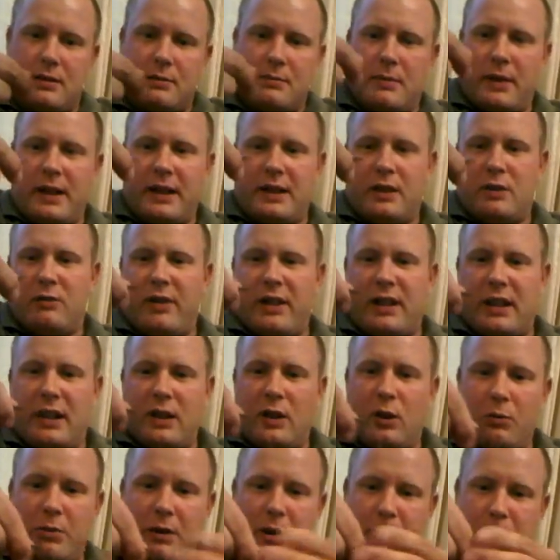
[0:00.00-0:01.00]
Make the rig a
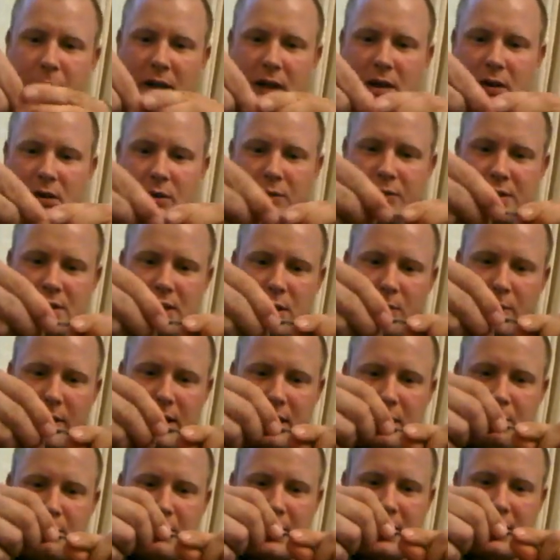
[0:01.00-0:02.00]
little bit better, obviously
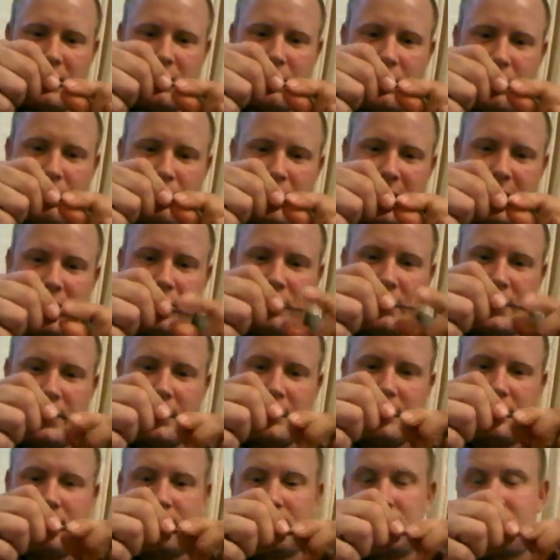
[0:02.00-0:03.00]
whack a mainline bait on it.